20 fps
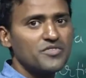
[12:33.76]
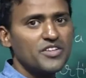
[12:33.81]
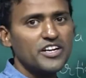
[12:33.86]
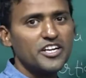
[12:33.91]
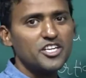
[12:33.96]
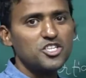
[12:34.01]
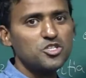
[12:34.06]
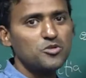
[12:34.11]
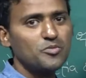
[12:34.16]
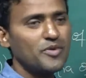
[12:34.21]
the
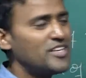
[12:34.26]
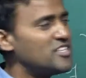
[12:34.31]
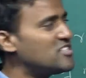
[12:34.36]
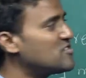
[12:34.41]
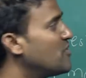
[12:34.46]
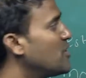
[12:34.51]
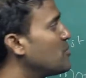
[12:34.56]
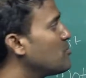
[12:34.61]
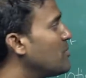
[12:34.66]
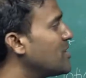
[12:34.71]
rest means
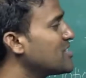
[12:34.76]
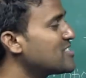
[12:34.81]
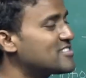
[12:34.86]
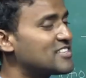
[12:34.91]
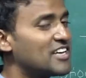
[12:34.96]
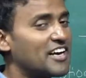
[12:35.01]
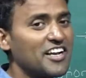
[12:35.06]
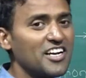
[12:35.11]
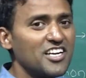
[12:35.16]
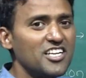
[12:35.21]
when bus
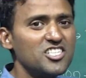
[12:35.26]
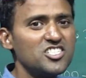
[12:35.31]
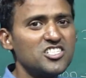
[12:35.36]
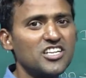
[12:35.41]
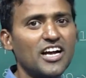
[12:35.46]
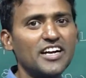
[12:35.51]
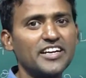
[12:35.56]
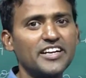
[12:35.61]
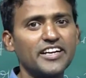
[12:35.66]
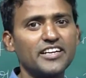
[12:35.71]
suddenly
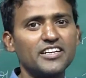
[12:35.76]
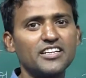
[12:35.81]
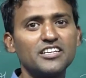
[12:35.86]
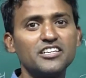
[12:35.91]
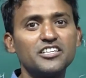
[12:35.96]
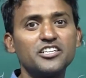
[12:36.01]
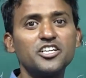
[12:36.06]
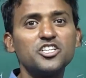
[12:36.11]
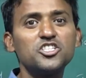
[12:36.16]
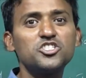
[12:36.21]

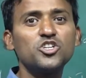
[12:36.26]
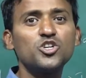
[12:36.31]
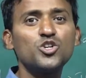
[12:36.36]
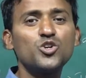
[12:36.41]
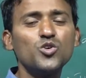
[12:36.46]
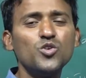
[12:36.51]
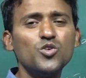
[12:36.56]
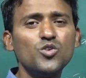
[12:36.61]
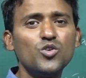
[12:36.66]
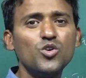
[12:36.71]
started, rest
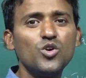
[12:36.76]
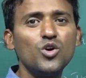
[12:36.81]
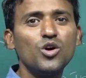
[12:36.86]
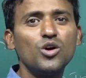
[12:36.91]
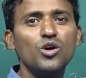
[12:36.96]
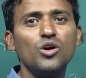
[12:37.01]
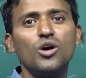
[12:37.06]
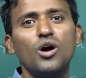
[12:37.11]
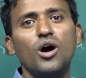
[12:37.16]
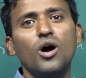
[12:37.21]
to
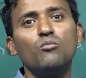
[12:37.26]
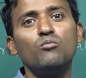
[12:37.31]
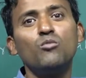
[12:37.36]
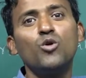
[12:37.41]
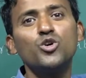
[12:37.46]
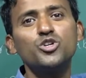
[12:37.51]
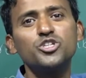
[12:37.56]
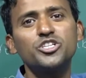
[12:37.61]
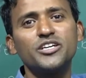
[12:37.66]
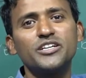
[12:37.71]

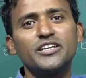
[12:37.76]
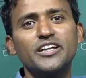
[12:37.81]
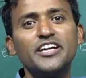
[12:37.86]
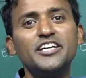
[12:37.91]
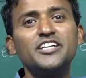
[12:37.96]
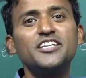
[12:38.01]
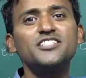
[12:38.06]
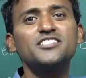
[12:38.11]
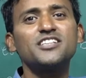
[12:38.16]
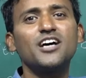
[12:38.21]
motion, it
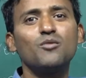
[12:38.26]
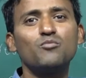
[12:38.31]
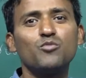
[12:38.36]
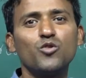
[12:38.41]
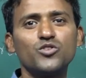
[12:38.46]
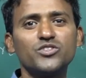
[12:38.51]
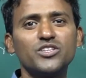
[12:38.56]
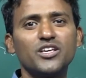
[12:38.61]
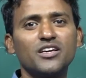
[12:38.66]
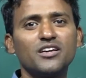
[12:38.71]
is
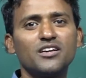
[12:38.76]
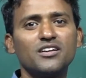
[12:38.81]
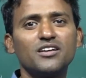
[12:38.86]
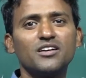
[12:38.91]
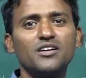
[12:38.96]
opposing.